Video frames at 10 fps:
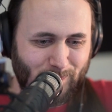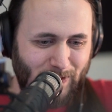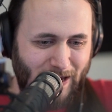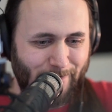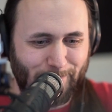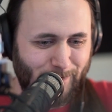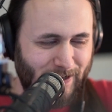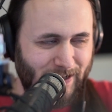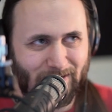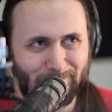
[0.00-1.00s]
have
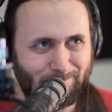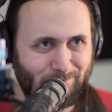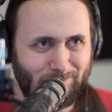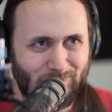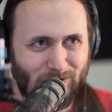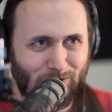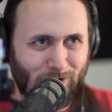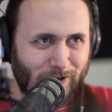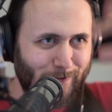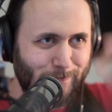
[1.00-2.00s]
like
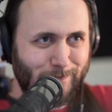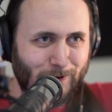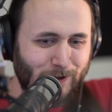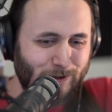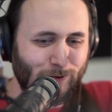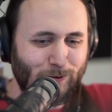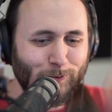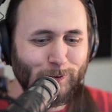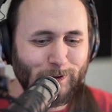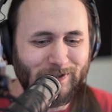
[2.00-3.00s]
sort of also
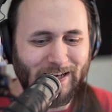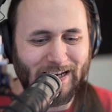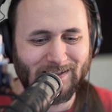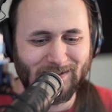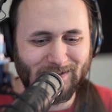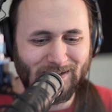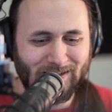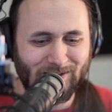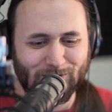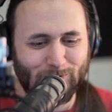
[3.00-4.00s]
tool sets
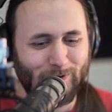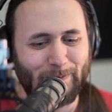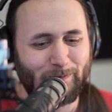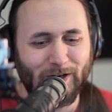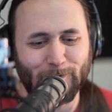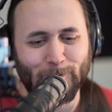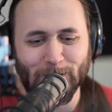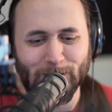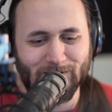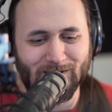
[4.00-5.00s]
described by
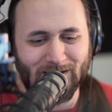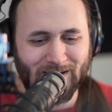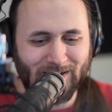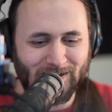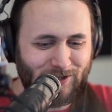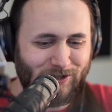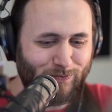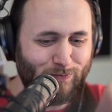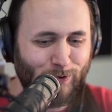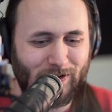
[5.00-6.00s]
words and then
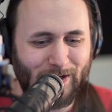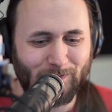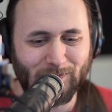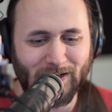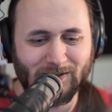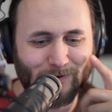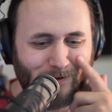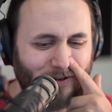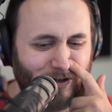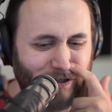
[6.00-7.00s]
just put them next
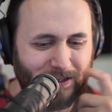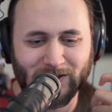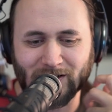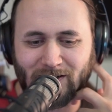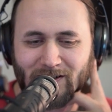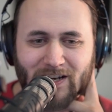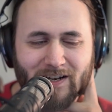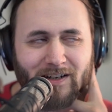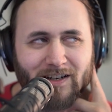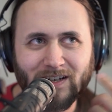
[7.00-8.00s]
to each other.
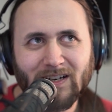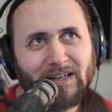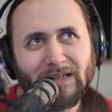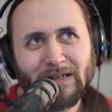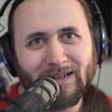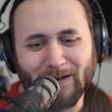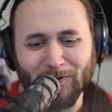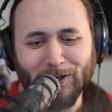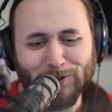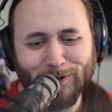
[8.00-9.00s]
Yeah. I'm
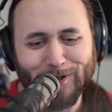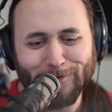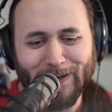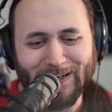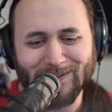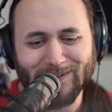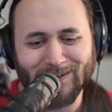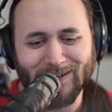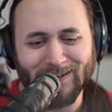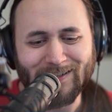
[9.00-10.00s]
not sure if that's
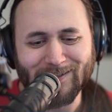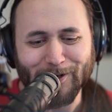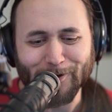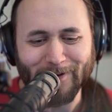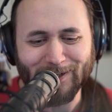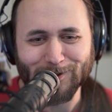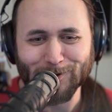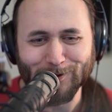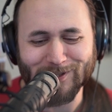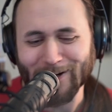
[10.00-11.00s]
an easier way to
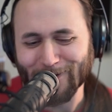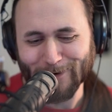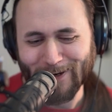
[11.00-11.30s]
do stuff.